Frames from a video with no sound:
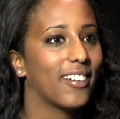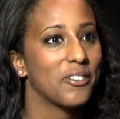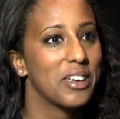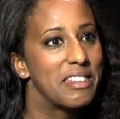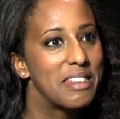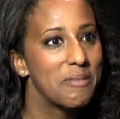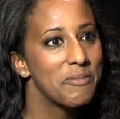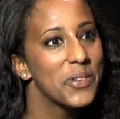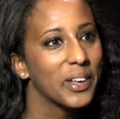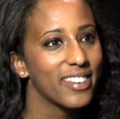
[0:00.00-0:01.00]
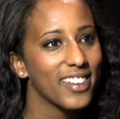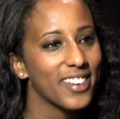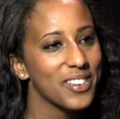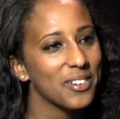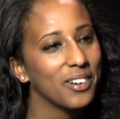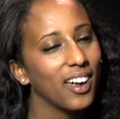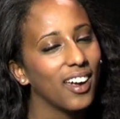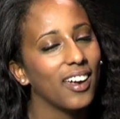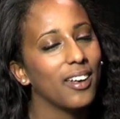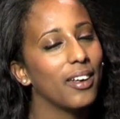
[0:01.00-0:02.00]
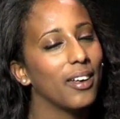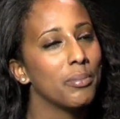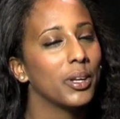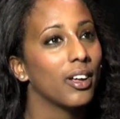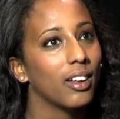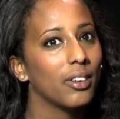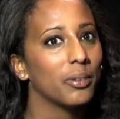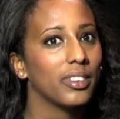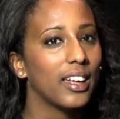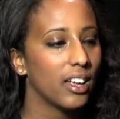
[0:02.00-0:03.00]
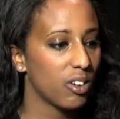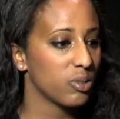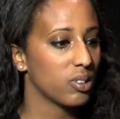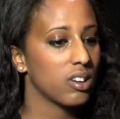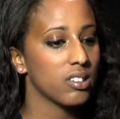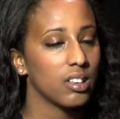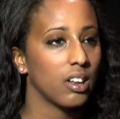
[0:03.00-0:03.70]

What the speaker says: racism, if you can say so, but not along that. Also caused